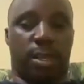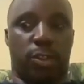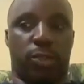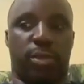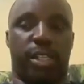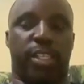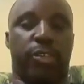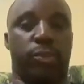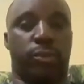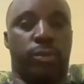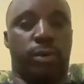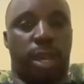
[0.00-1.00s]
also related
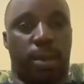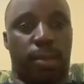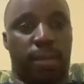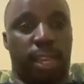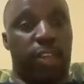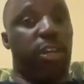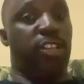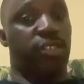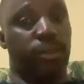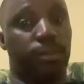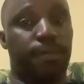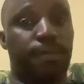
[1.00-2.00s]
to
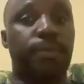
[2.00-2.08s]
education,